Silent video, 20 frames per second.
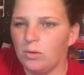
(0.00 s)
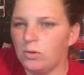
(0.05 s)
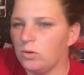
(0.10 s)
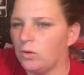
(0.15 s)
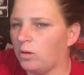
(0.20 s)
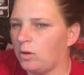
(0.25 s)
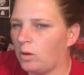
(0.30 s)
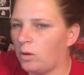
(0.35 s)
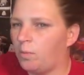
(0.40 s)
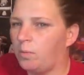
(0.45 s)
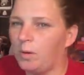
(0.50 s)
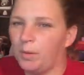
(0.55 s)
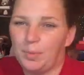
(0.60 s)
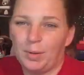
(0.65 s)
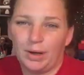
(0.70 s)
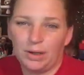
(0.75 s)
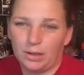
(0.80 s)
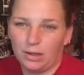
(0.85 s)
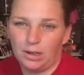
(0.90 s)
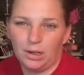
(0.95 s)
so it don't pump
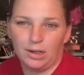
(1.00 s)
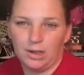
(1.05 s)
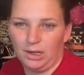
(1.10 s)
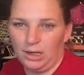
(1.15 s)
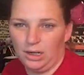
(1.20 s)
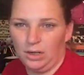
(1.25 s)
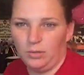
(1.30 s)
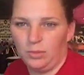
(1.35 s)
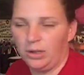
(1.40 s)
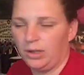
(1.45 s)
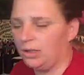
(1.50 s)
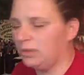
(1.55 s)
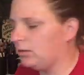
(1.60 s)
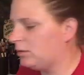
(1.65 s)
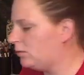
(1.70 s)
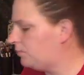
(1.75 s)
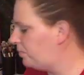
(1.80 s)
out a lot anyways.